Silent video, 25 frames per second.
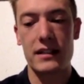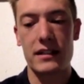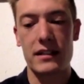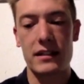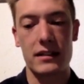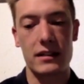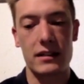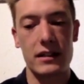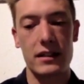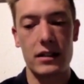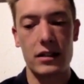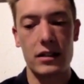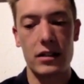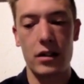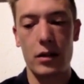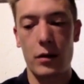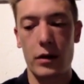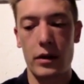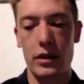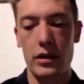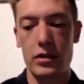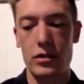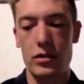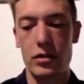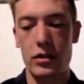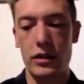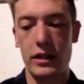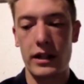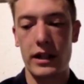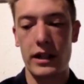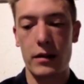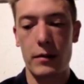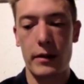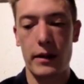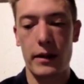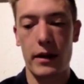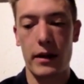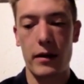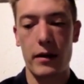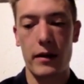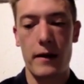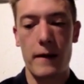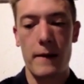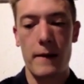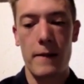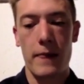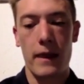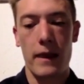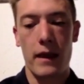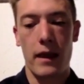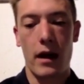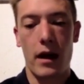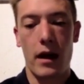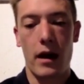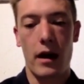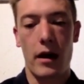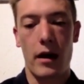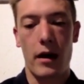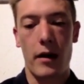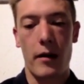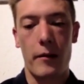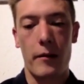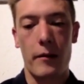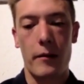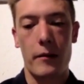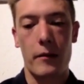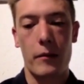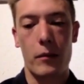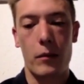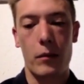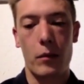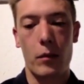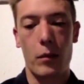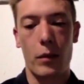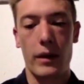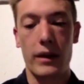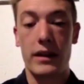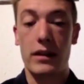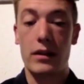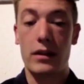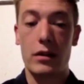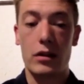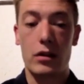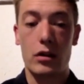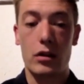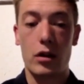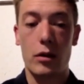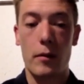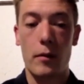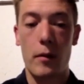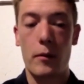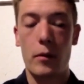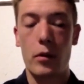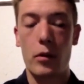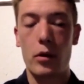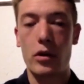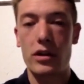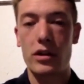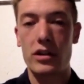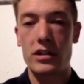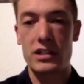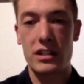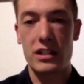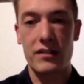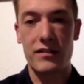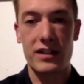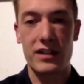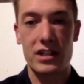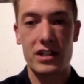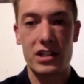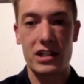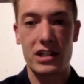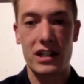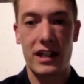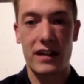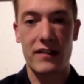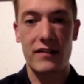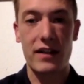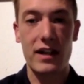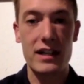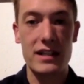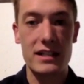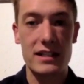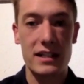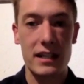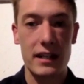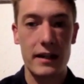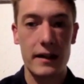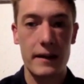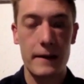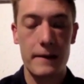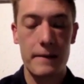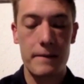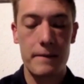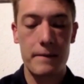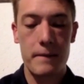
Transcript: you know what you're talking about. Why don't you come on board as an official advisor?